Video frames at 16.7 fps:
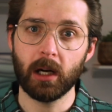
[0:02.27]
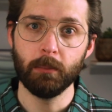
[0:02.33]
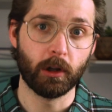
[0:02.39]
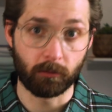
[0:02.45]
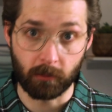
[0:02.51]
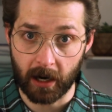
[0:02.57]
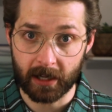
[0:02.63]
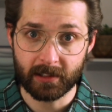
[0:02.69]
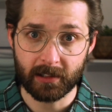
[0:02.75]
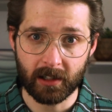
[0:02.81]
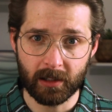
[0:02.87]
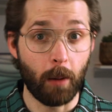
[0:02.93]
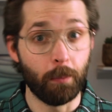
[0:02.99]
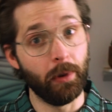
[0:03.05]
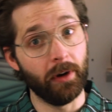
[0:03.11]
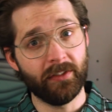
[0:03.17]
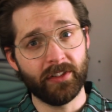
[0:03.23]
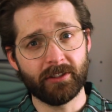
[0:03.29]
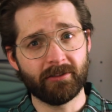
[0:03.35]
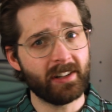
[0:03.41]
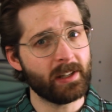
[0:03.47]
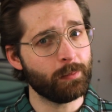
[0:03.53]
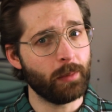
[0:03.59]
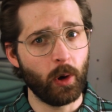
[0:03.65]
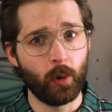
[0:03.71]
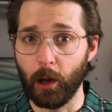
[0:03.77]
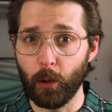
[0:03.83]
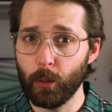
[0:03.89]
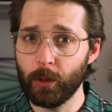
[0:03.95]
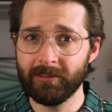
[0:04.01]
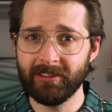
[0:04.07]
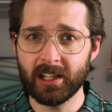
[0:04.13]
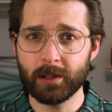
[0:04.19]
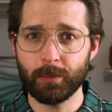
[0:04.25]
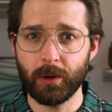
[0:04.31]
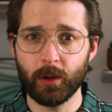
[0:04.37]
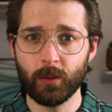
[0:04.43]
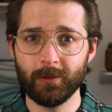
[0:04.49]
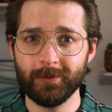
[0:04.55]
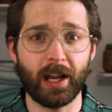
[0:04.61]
your right arm, above the wrist bone, below the wrist bone?